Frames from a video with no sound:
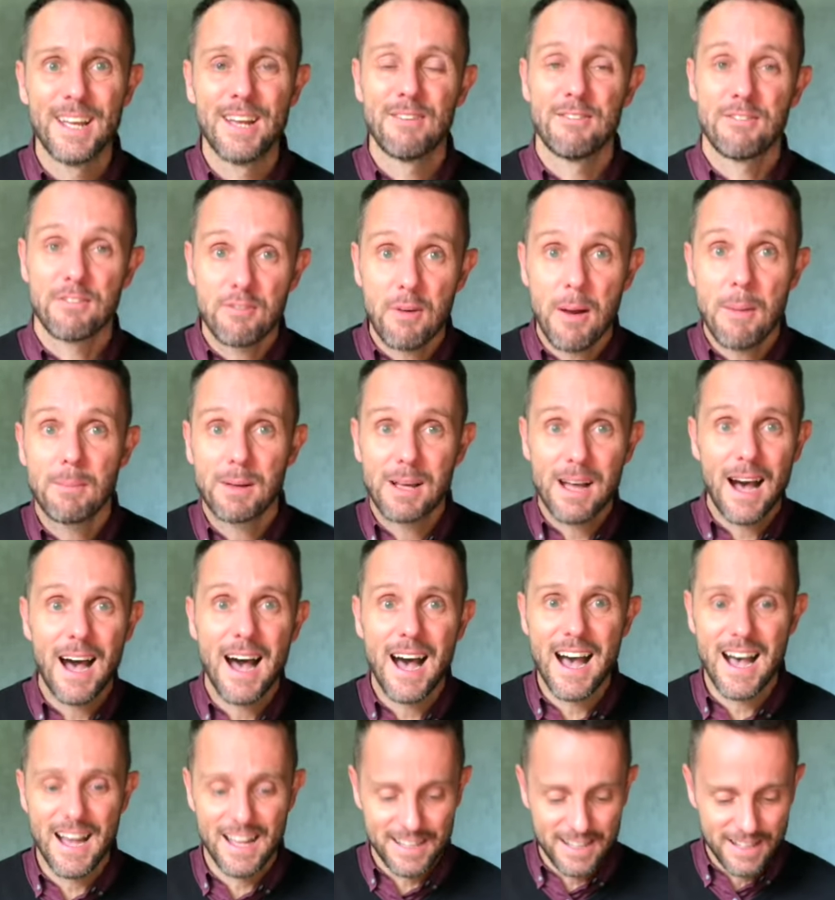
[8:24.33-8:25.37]
from
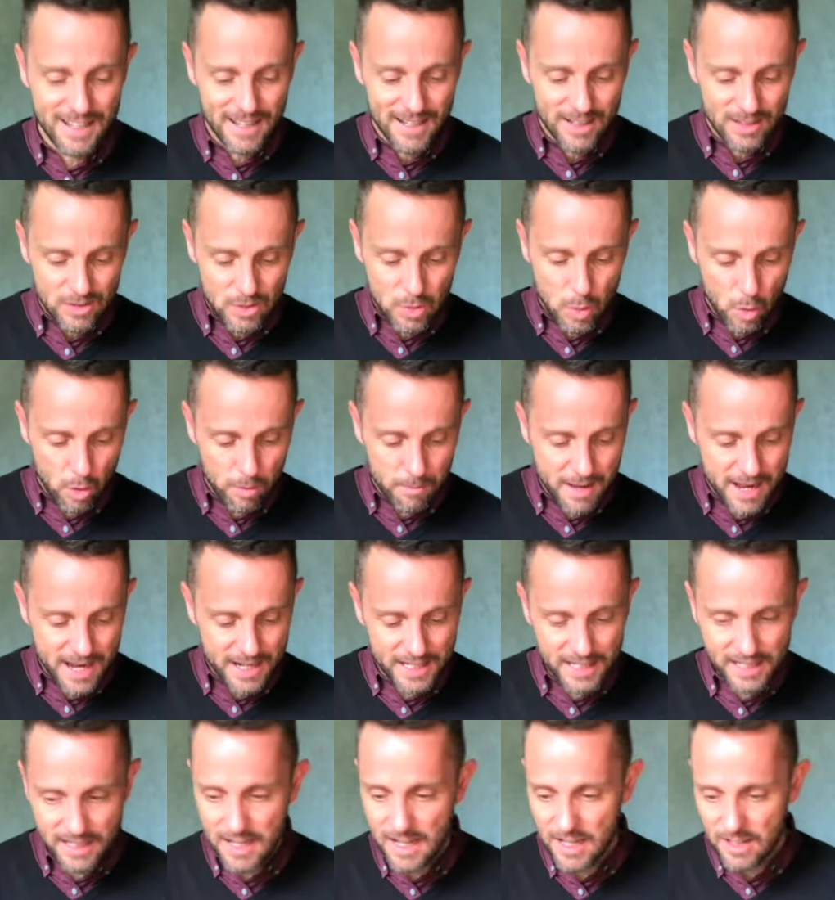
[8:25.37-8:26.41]
God
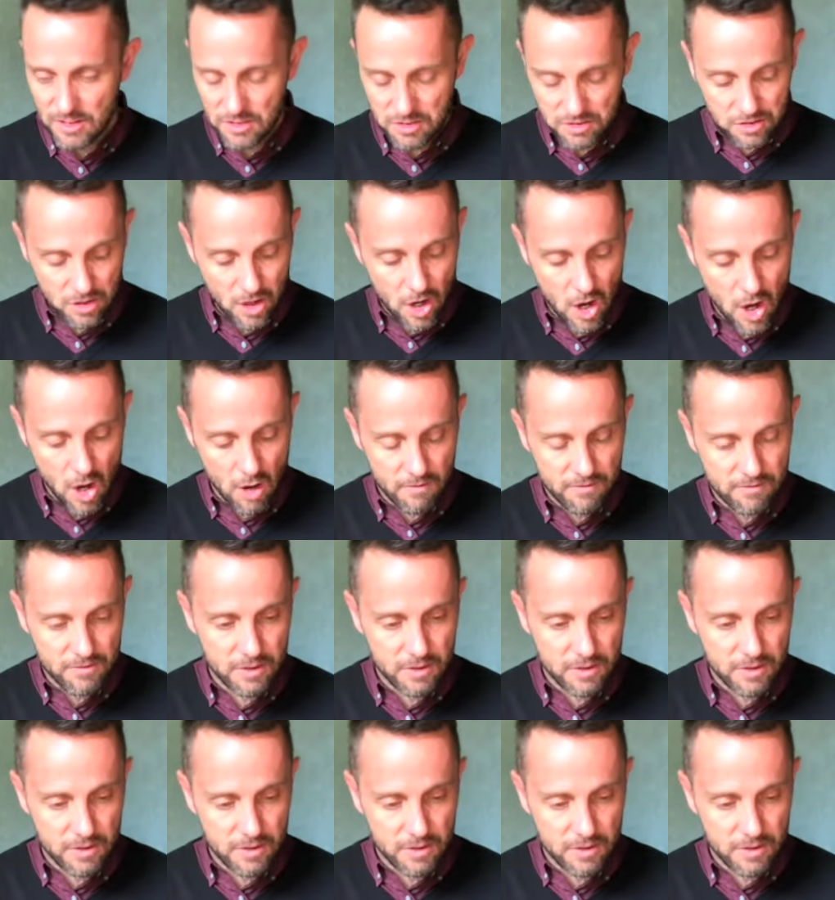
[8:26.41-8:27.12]
tormenting Saul.